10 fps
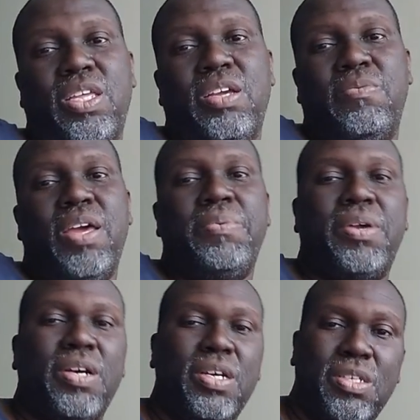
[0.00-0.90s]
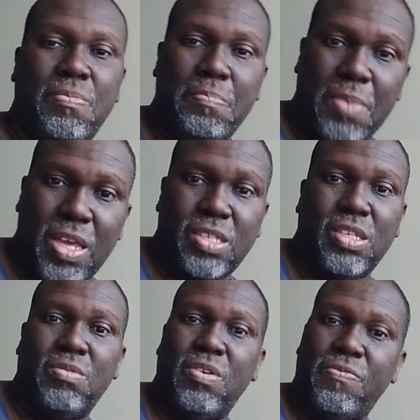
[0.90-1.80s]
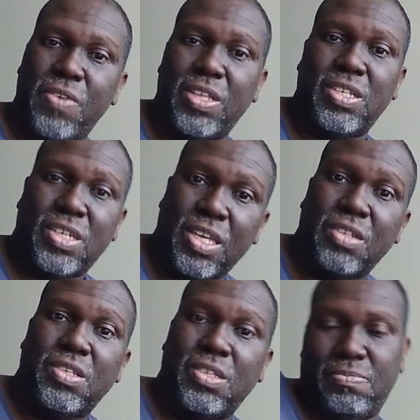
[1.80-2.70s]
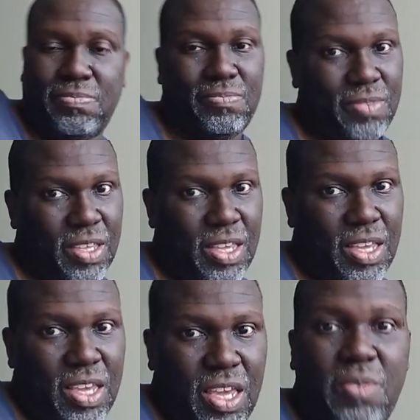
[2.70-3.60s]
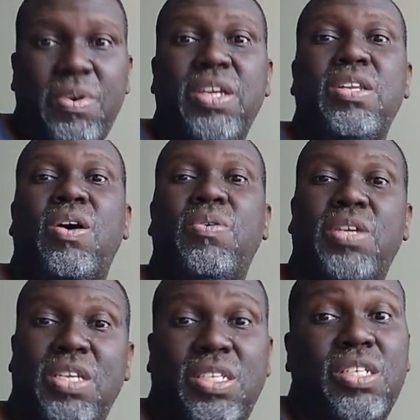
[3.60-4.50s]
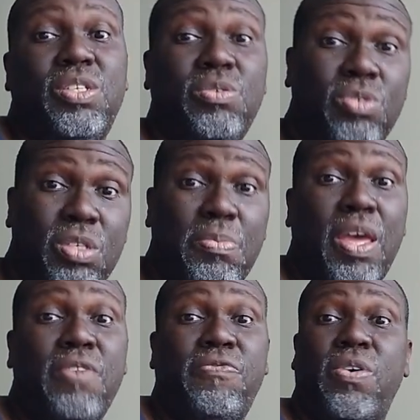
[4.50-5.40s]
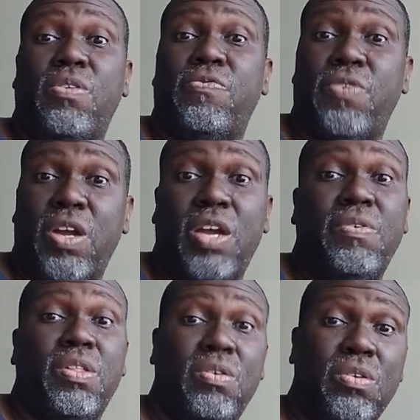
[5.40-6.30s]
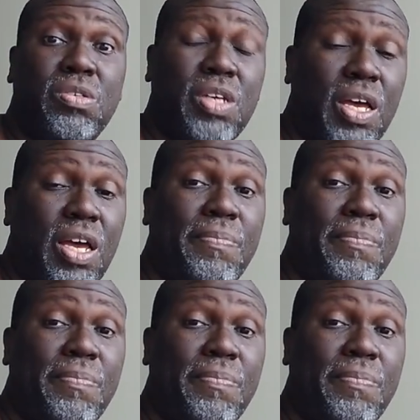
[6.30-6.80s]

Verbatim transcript: way because you're messing with Victor Conte. And we know he's the juice man for a very long time.